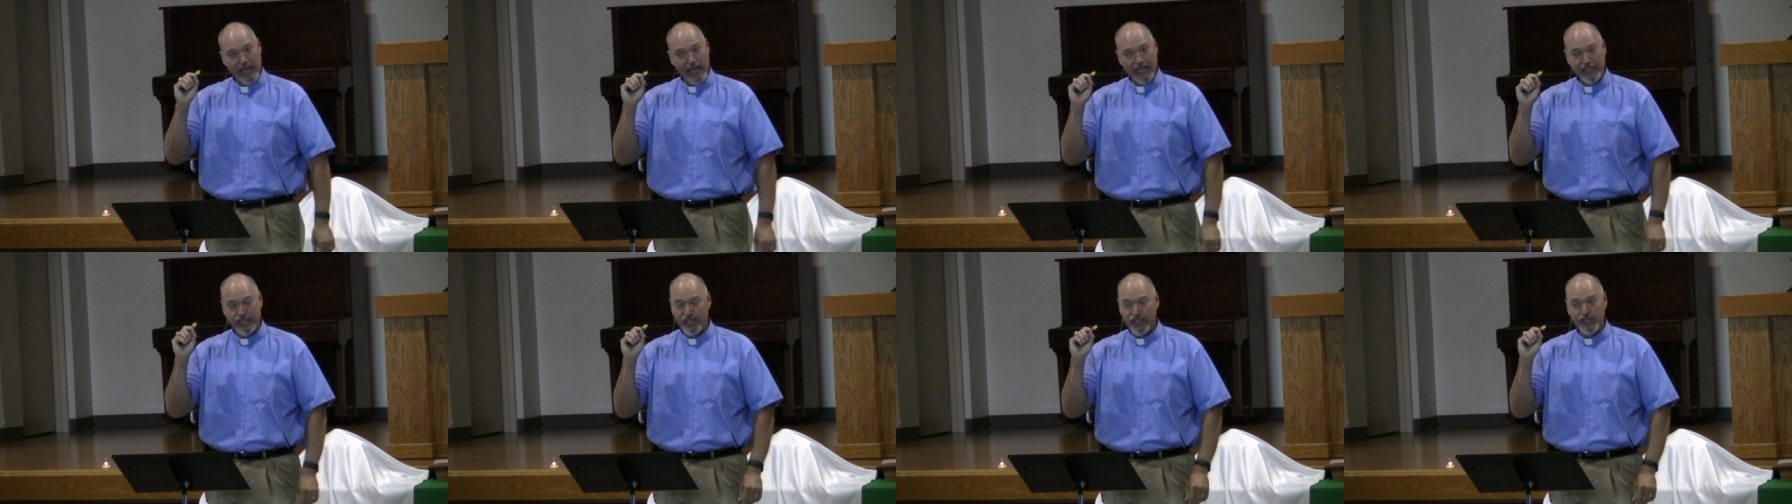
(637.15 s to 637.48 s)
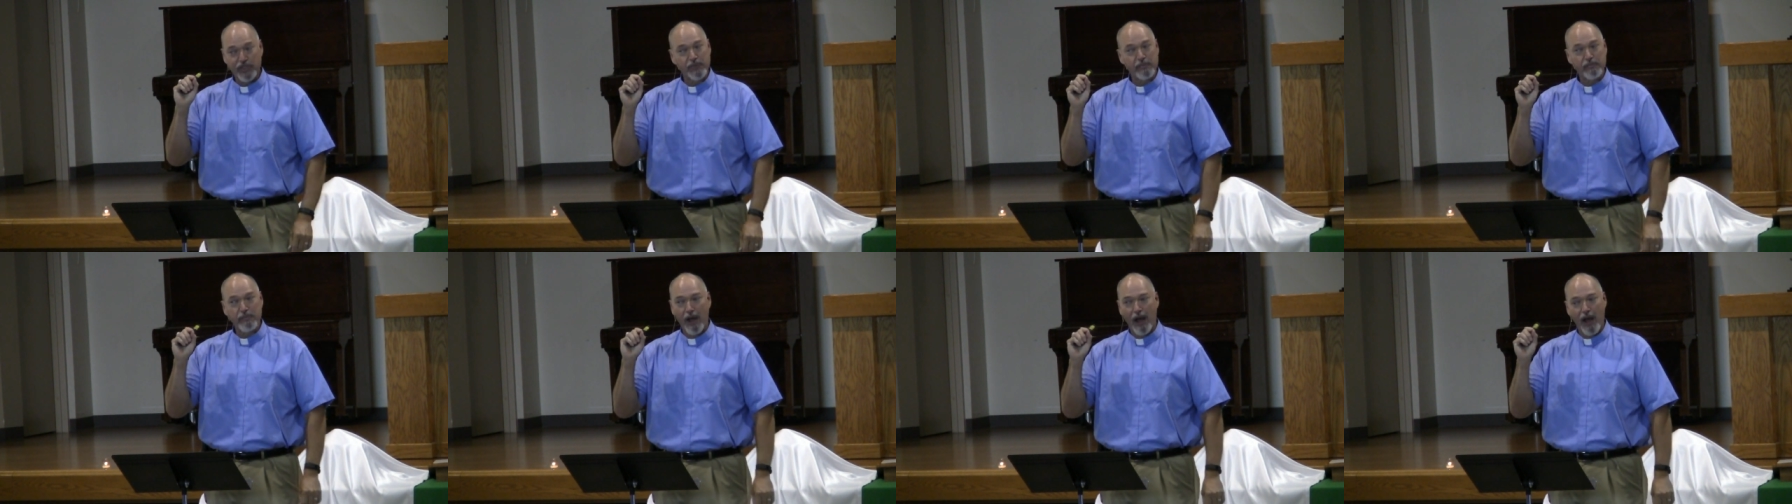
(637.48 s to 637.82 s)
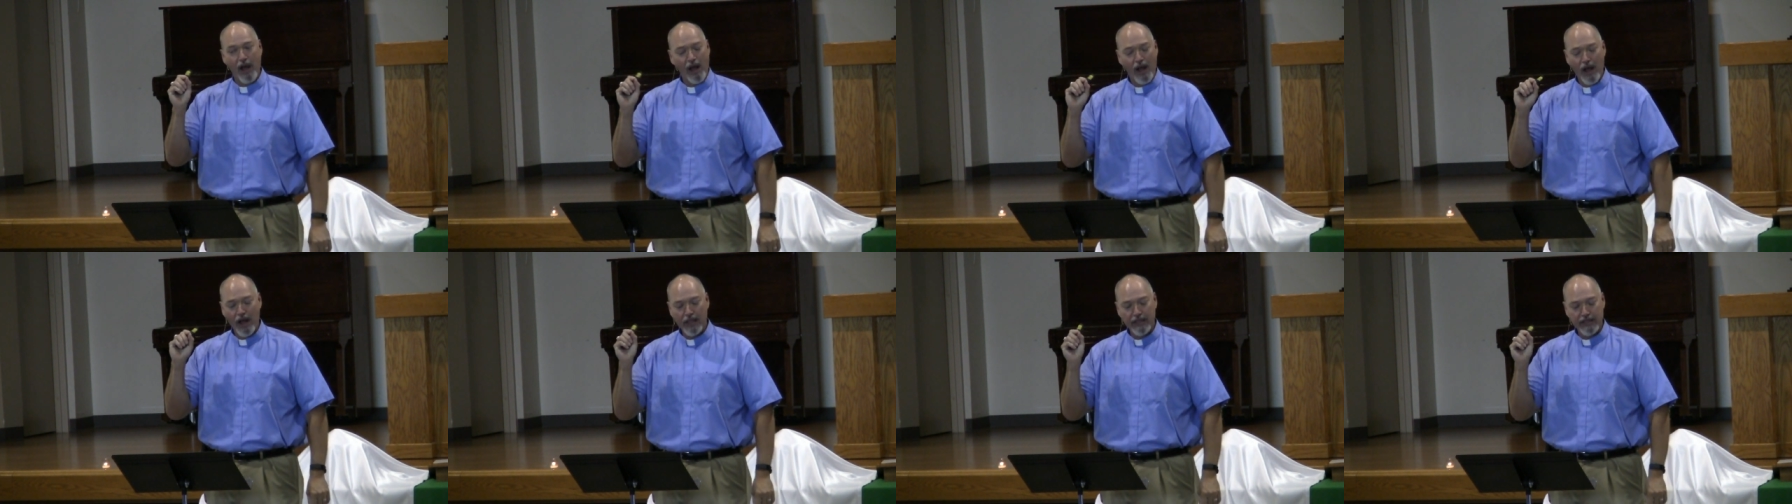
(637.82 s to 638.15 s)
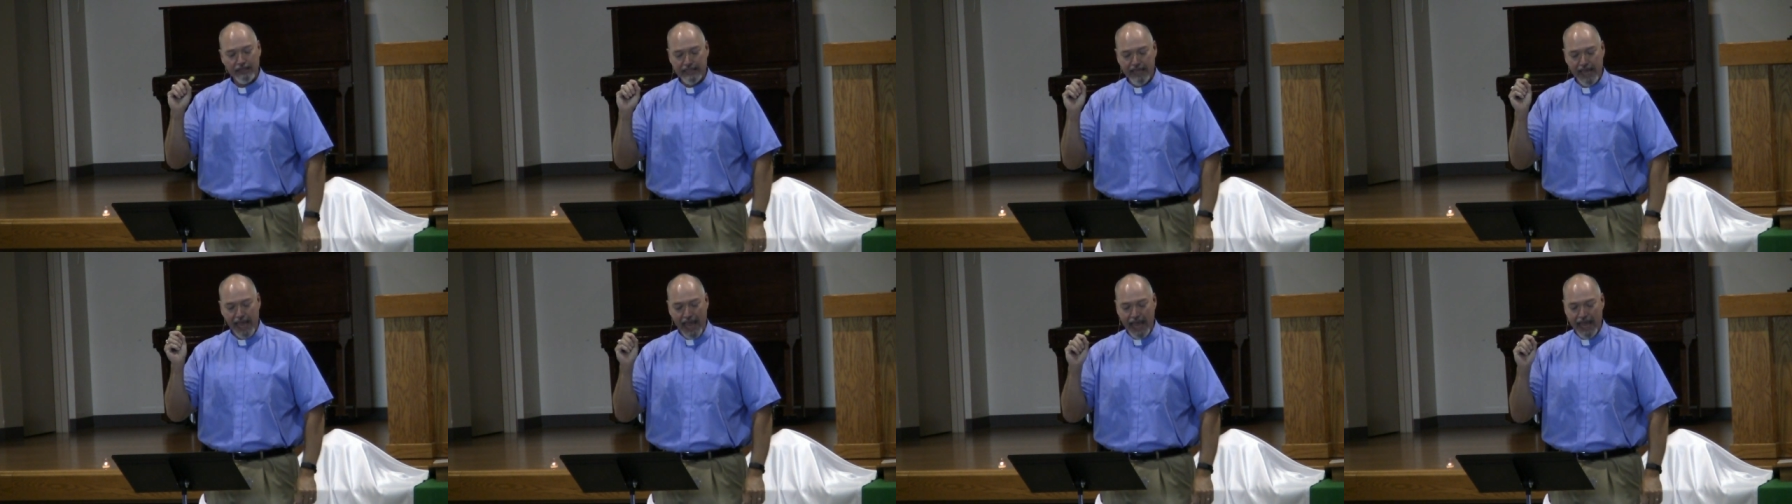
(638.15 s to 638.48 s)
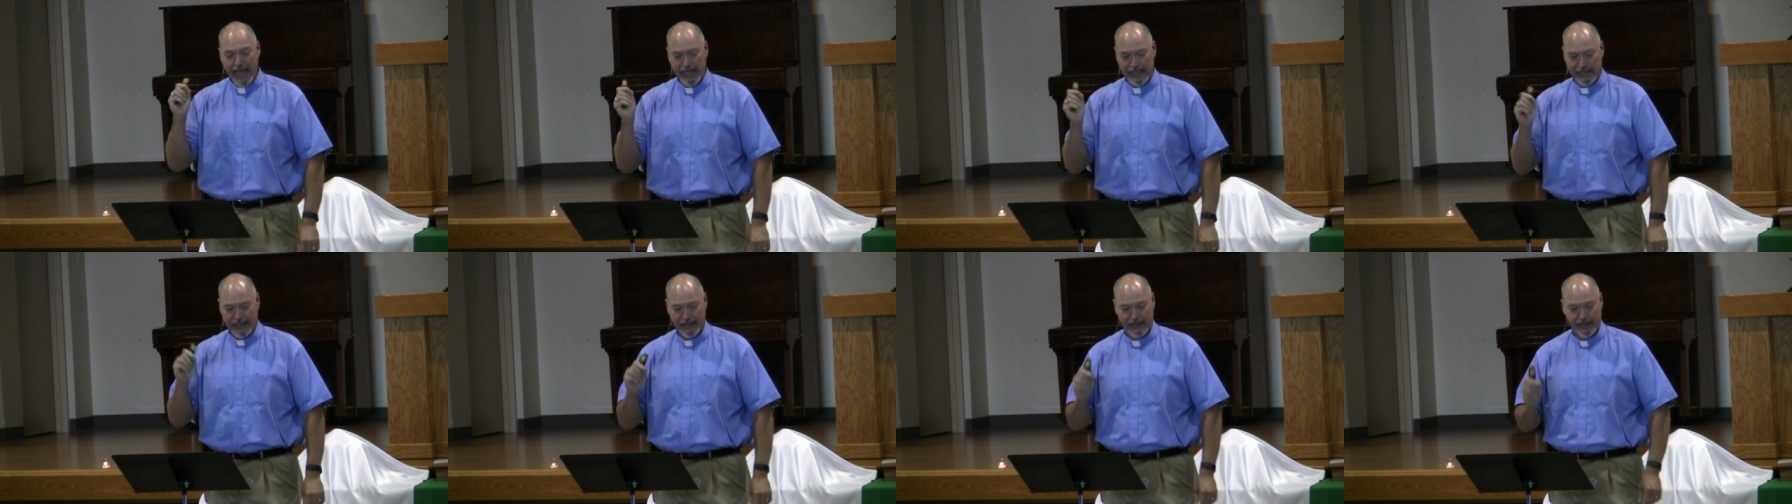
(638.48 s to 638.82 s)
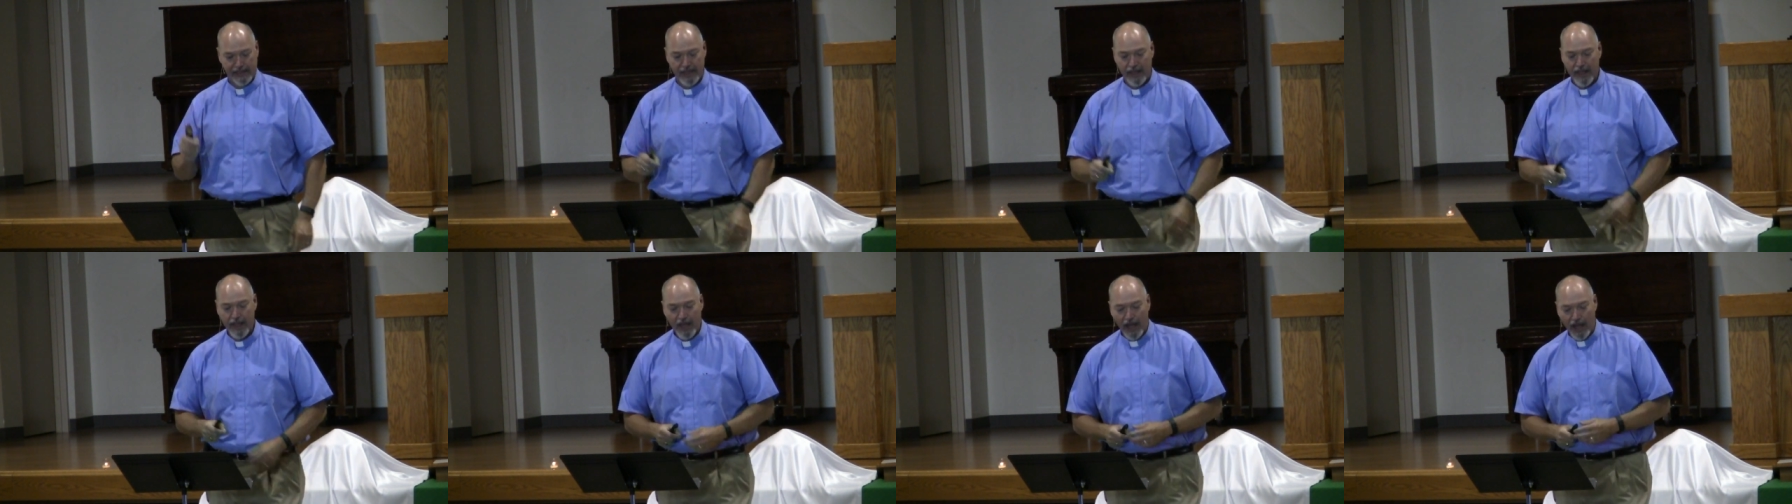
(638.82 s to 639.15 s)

a small taste